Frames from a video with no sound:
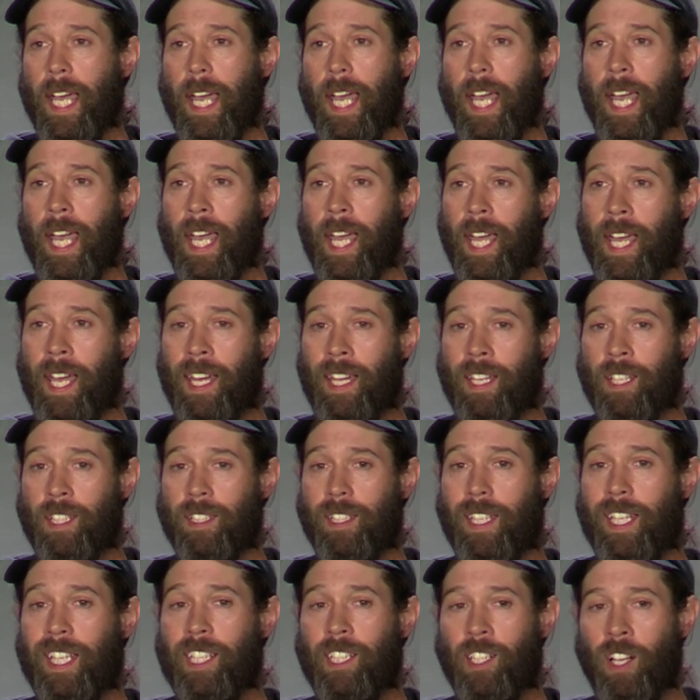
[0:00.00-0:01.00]
And
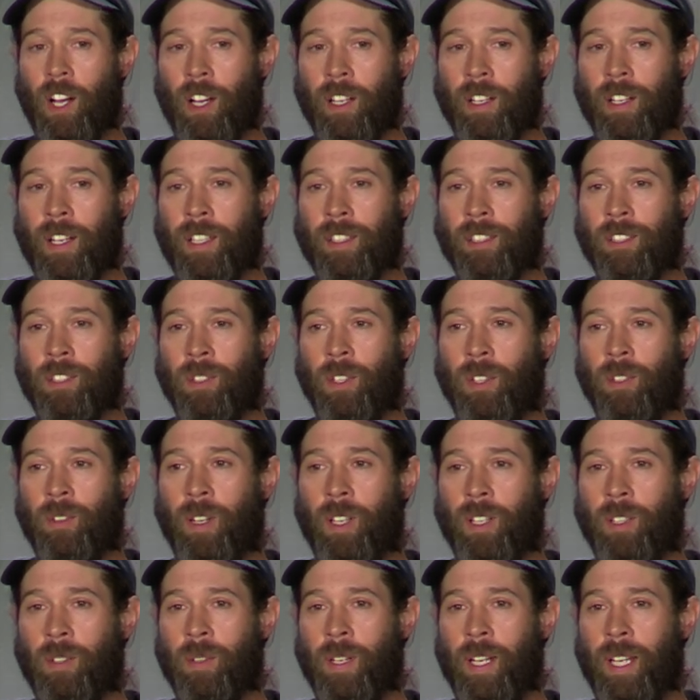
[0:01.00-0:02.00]
he caught on to it
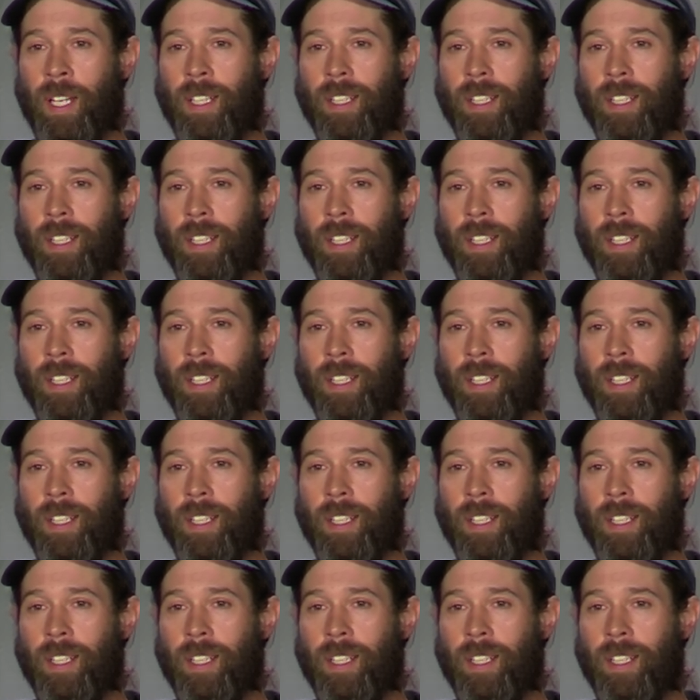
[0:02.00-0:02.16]
right away.